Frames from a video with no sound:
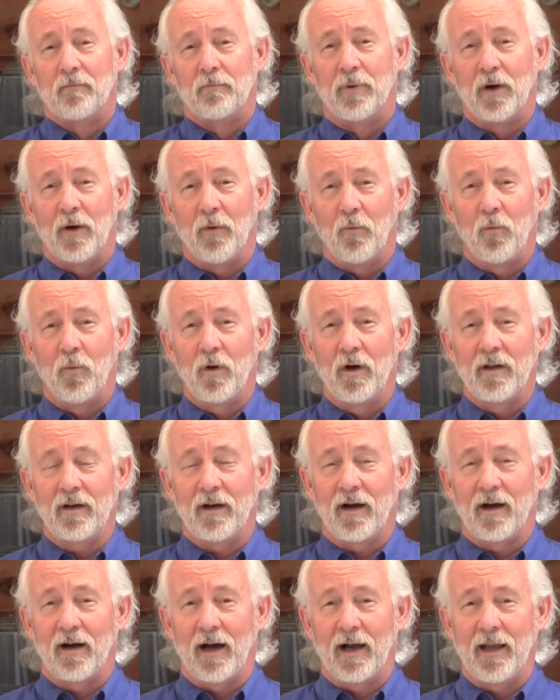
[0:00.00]
But what
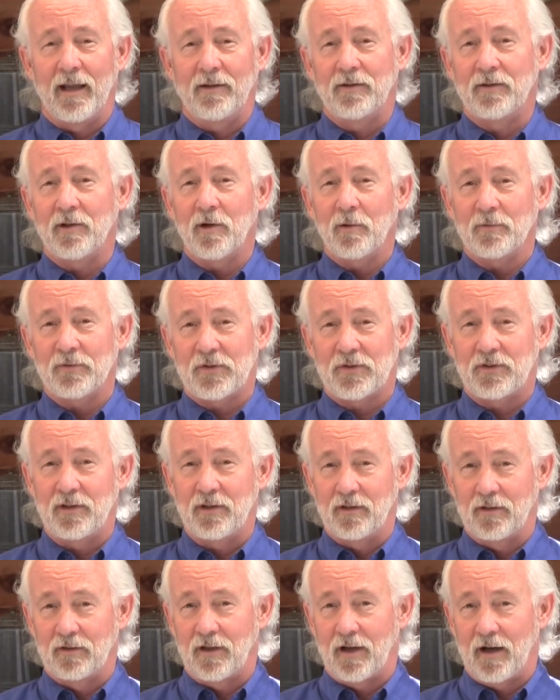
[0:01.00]
I don't
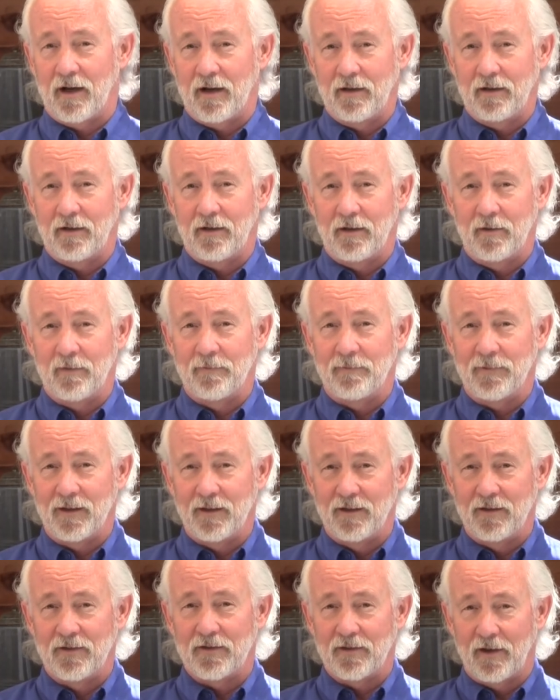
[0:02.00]
see a lot of
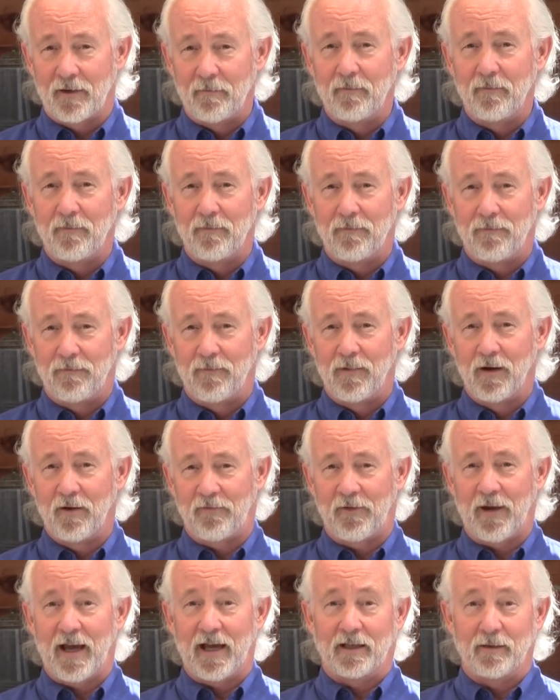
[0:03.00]
is a, a
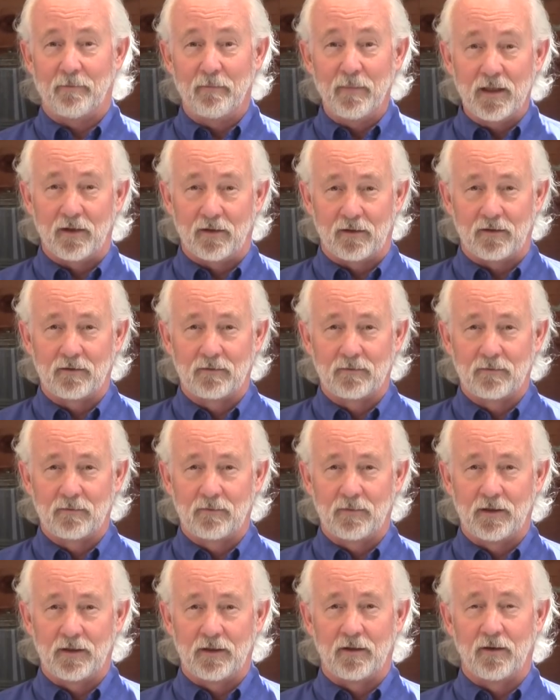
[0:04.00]
fatty meal.
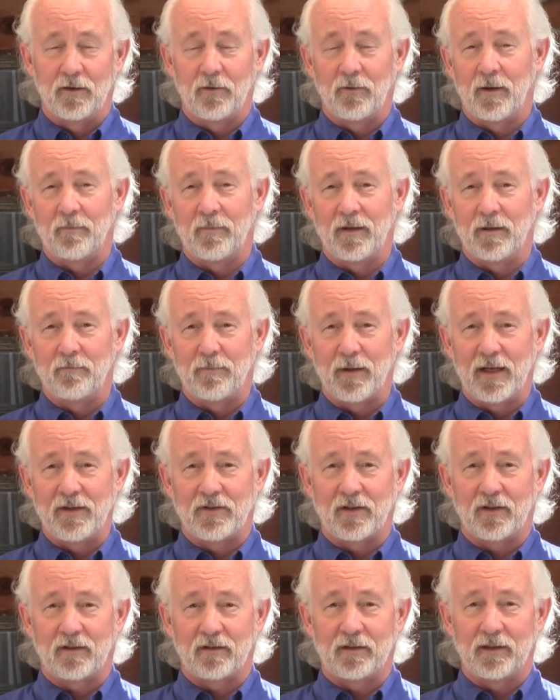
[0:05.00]
You know, I mean,
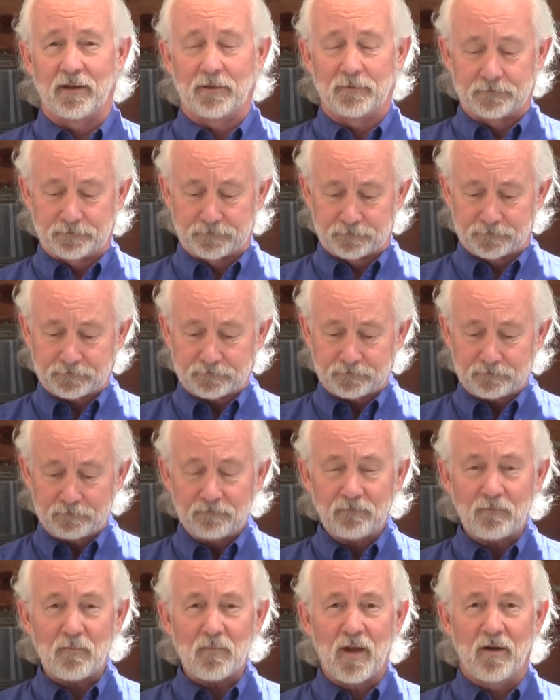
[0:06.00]
basically
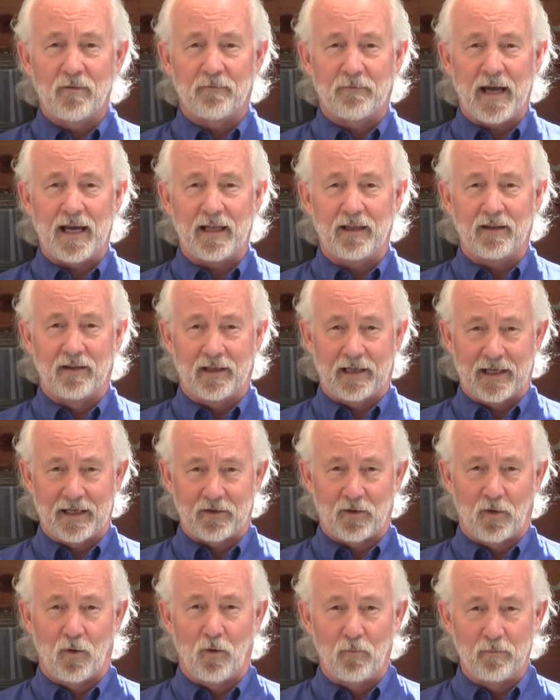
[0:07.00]
a fatty that
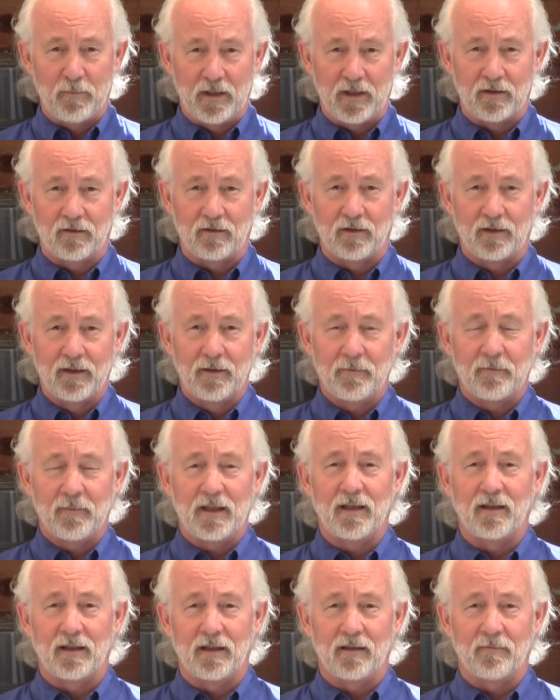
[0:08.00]
has a whole meal
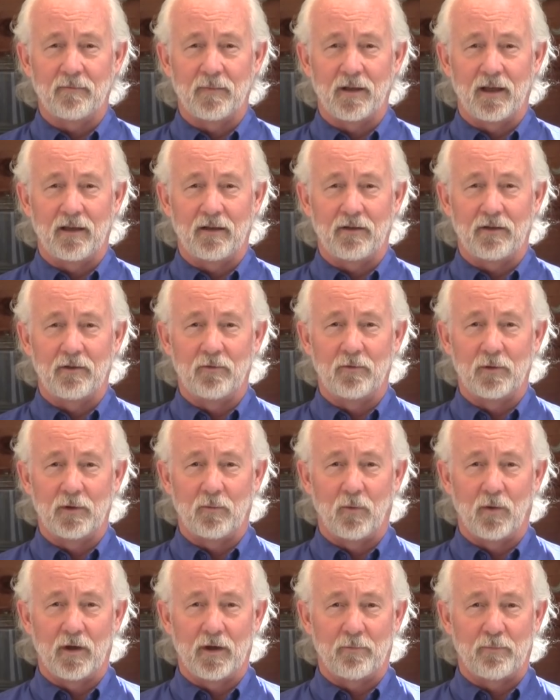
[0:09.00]
in it that you
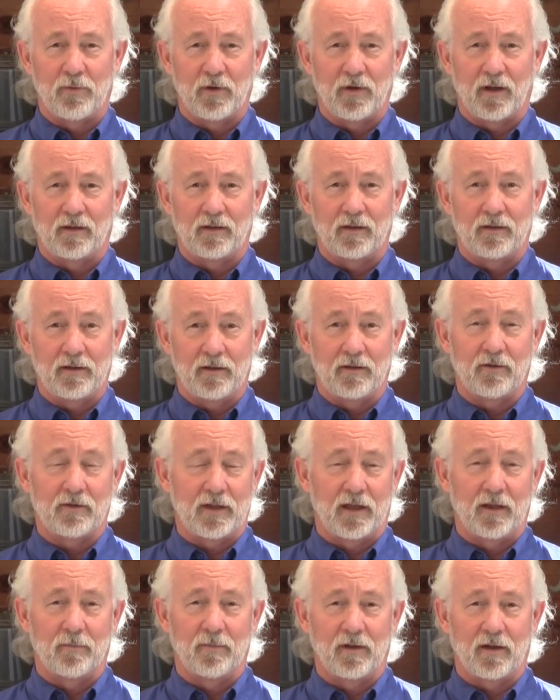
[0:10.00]
would want to put on the dinner
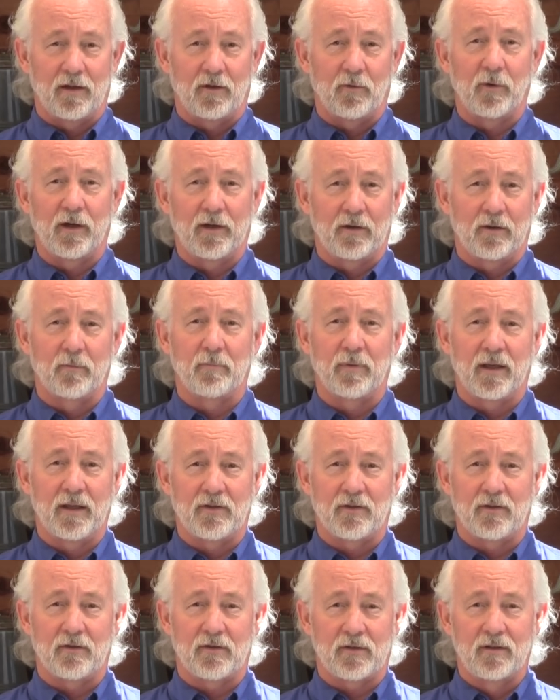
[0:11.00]
table on a regular
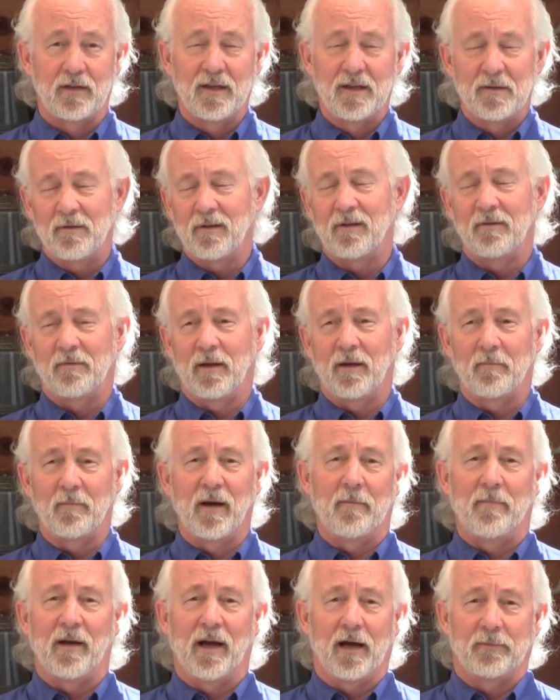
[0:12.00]
basis. There, there
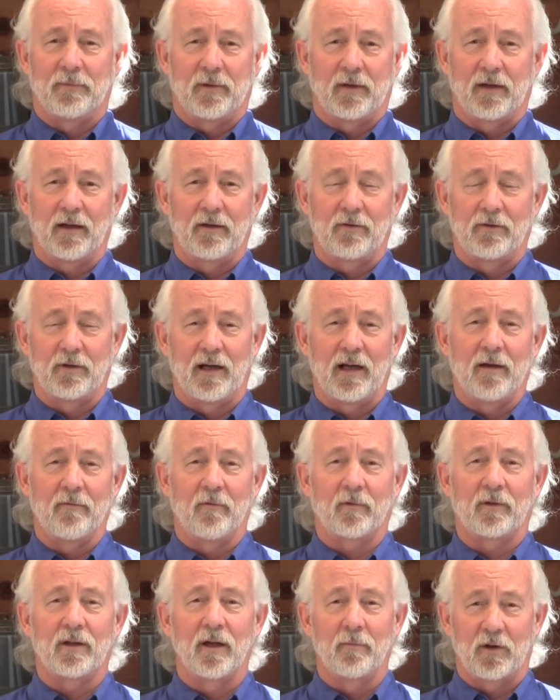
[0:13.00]
may be out there, I don't know, I
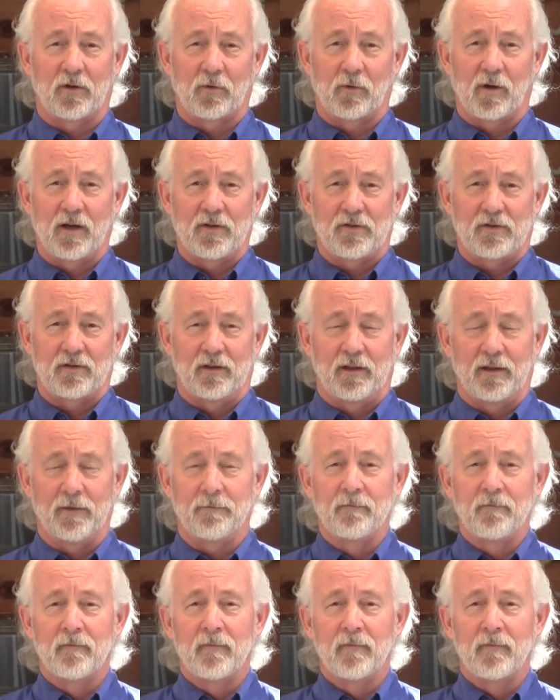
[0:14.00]
haven't come across any.